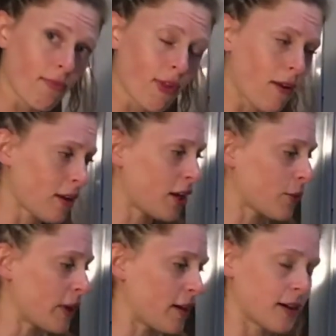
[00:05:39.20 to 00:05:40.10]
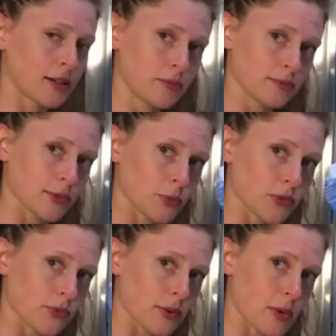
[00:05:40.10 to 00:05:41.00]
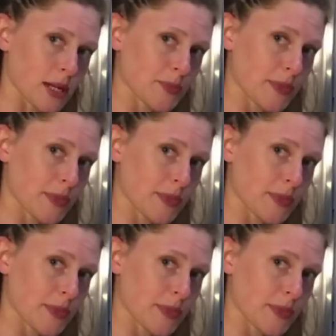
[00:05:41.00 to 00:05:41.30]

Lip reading: here we are. Oops, wrong way.